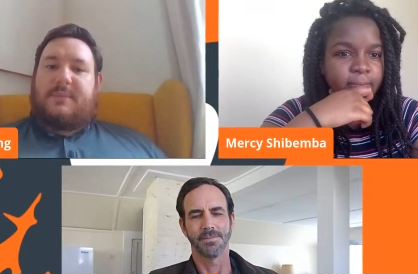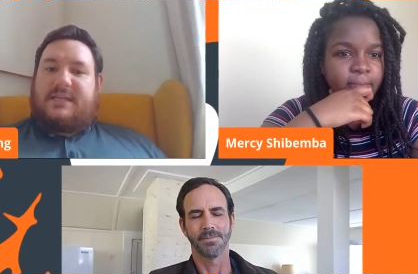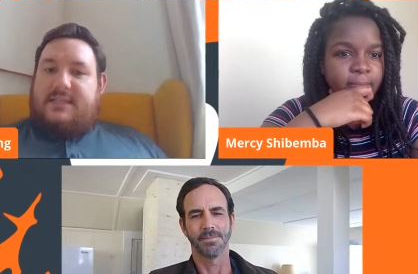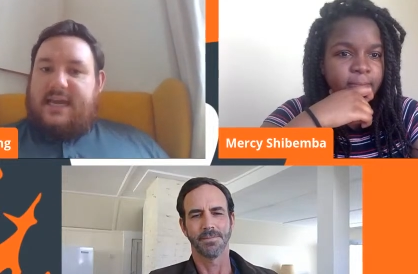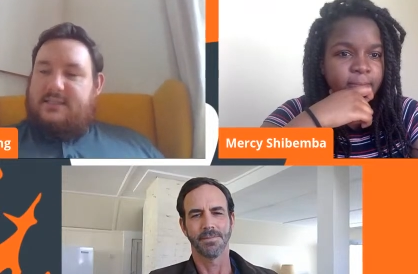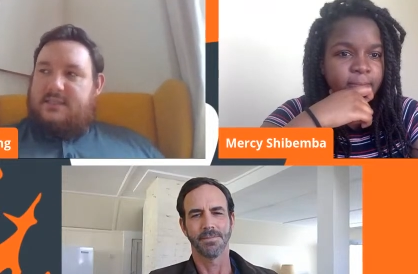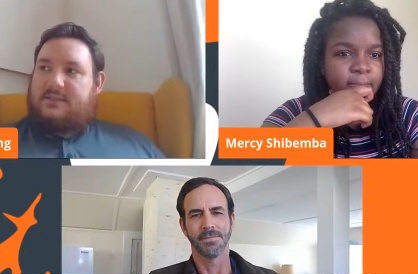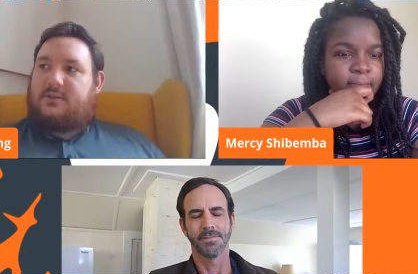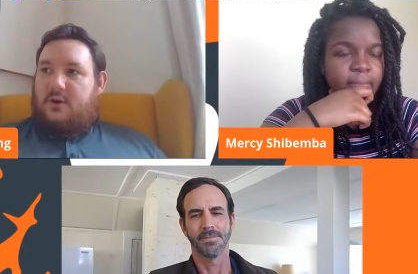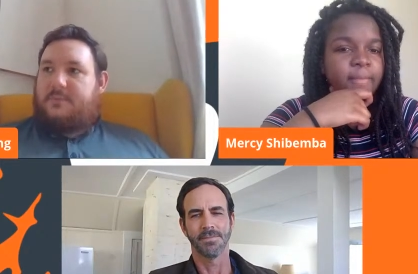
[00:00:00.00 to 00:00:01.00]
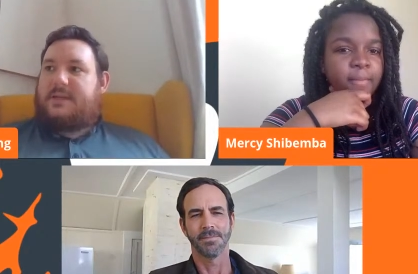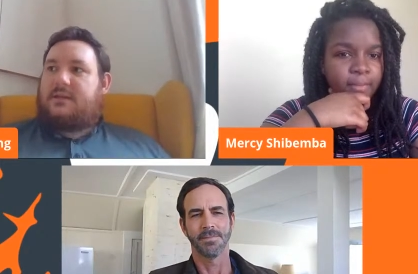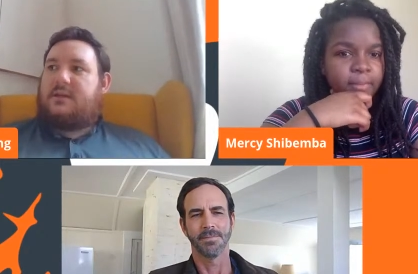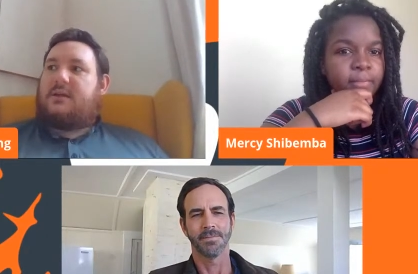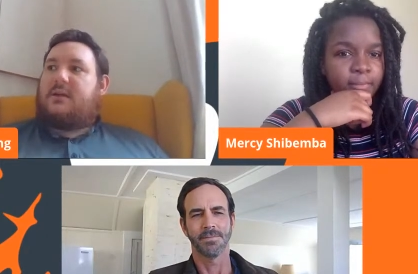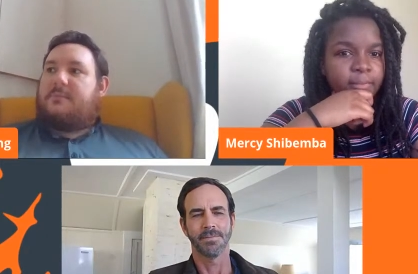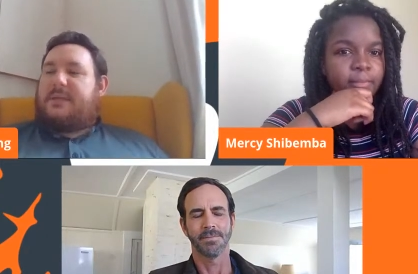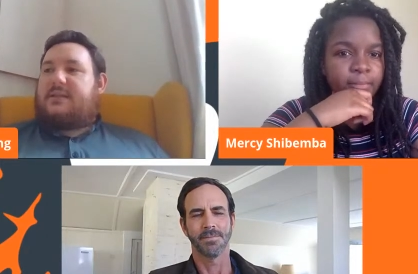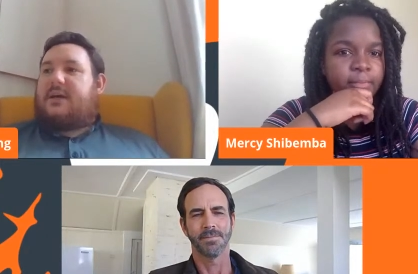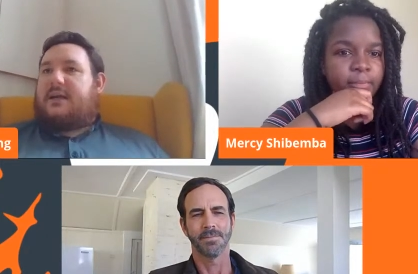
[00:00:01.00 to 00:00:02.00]
Speaker 1: been tested and not been
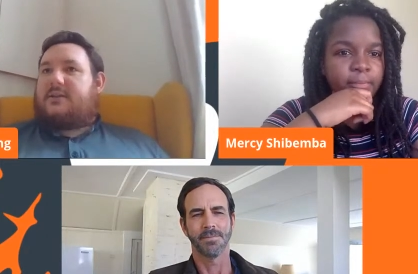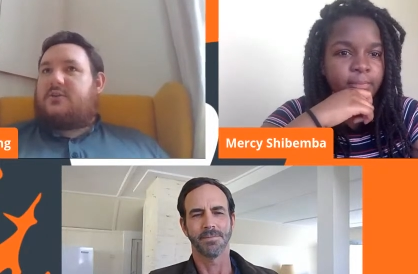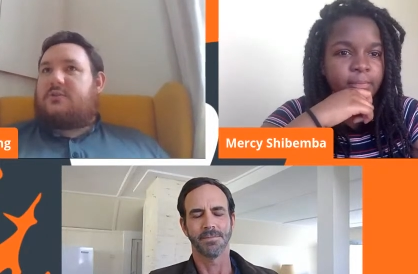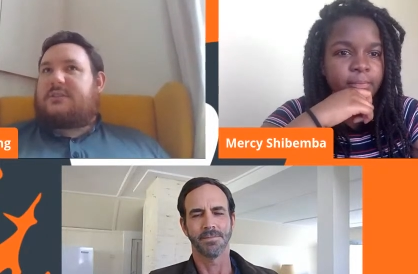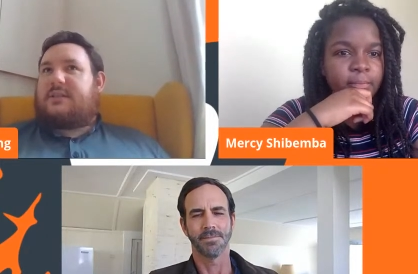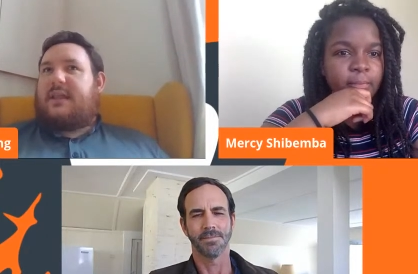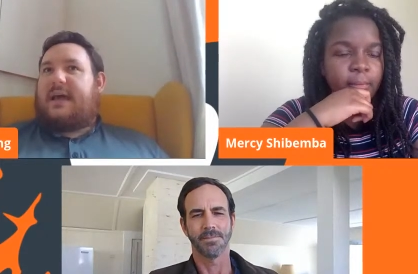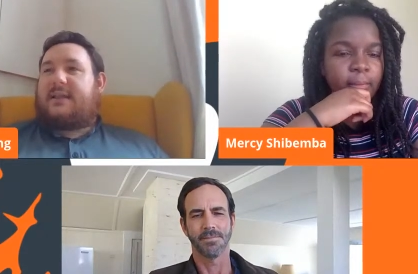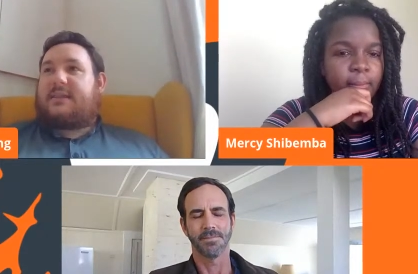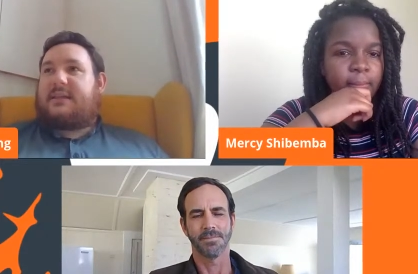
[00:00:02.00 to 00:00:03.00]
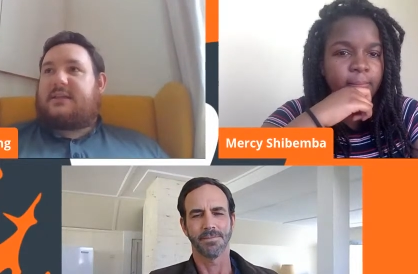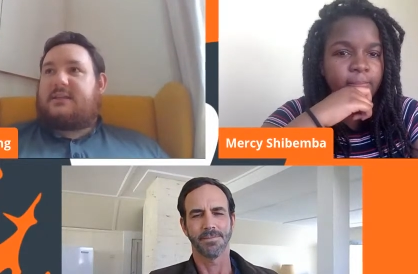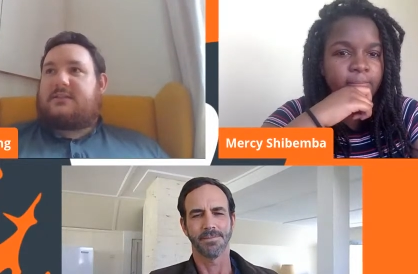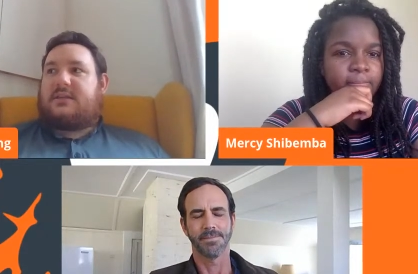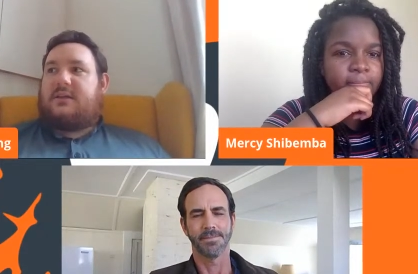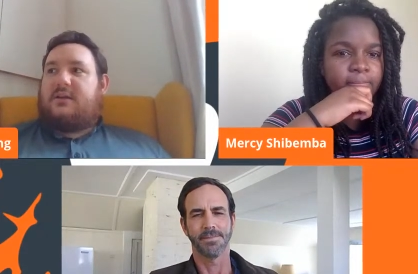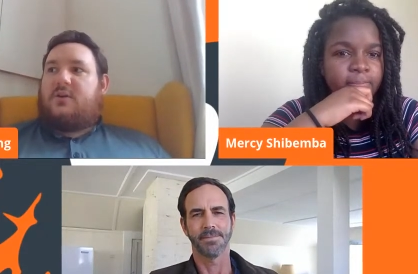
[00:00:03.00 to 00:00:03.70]
been diagnosed, and that I think is